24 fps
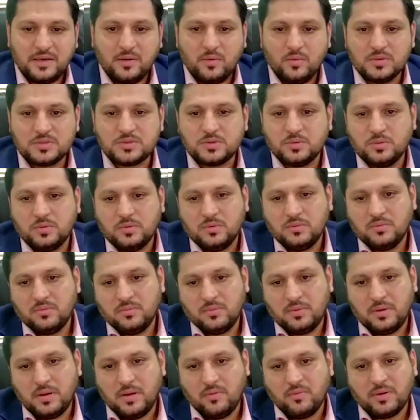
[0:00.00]
also
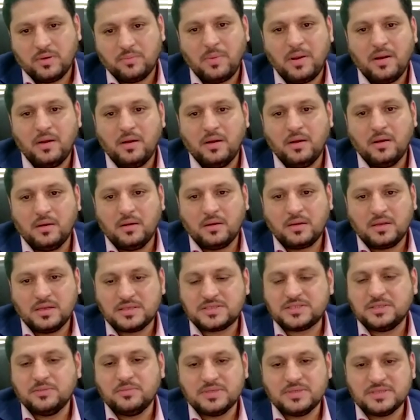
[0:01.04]
our
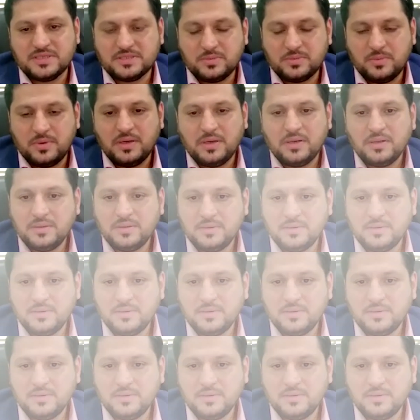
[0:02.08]
customers as well.